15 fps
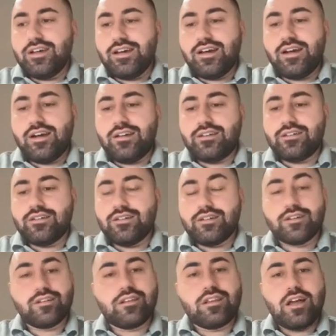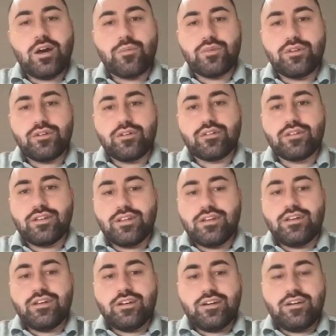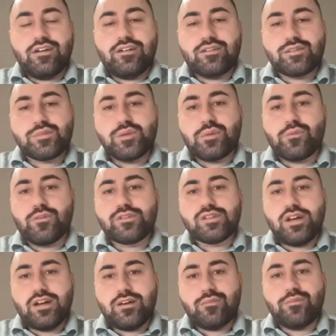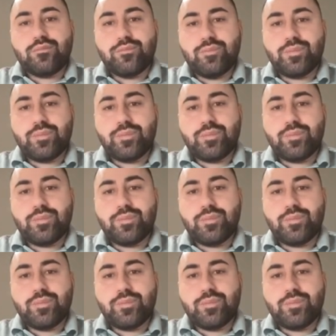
and it'll allow me to spend more time